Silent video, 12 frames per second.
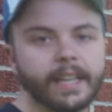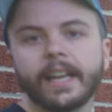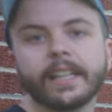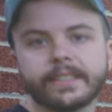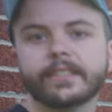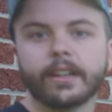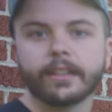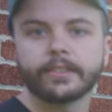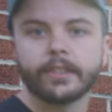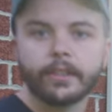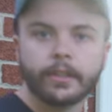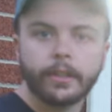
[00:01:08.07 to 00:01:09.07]
it, it sucks.
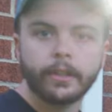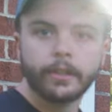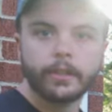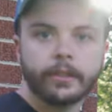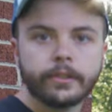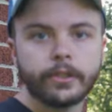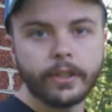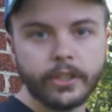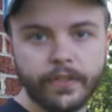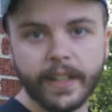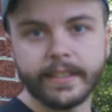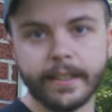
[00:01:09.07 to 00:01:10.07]
So
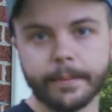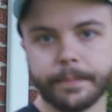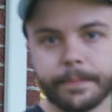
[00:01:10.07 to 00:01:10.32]
let's fix it.